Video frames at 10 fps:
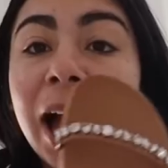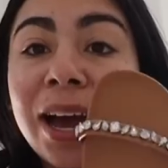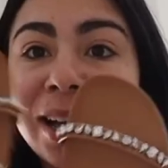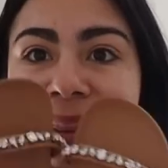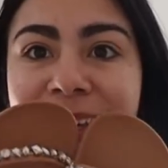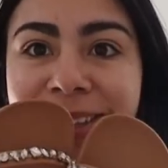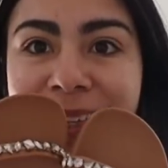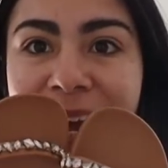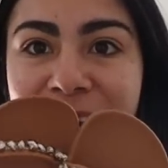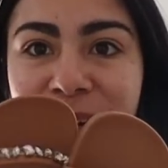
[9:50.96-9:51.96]
I got the
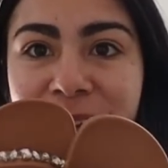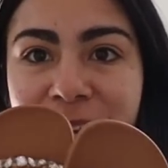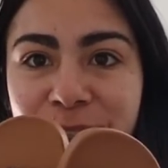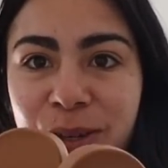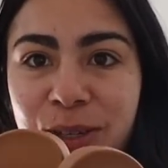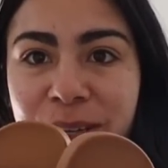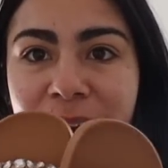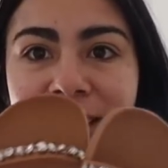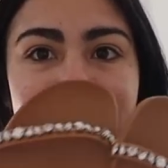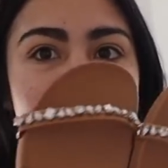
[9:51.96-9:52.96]
sandals that I showed you
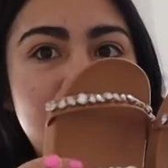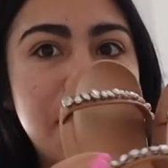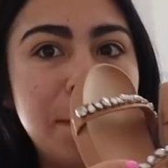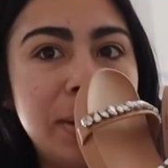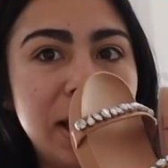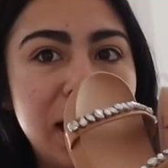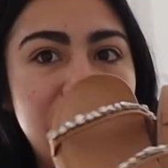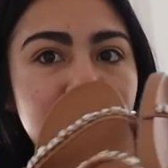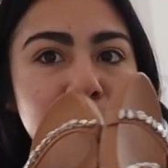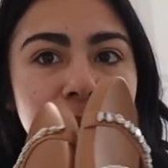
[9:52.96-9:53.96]
guys. Estaban
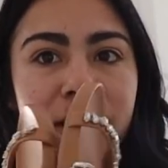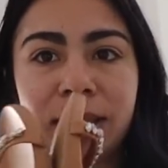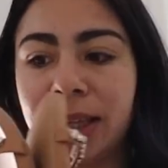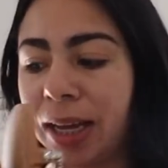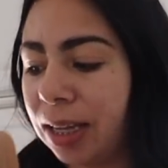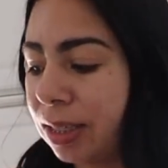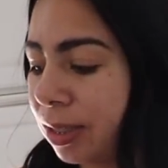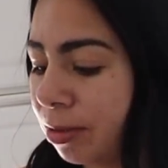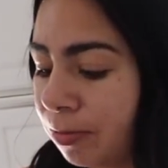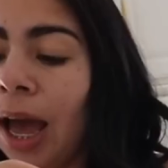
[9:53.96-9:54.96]
bien
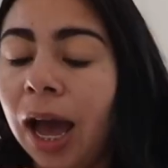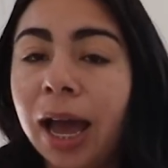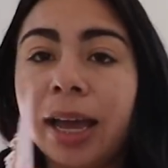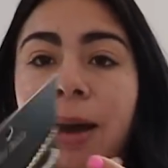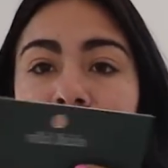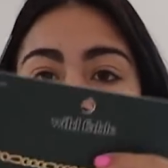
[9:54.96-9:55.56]
bonitas. I got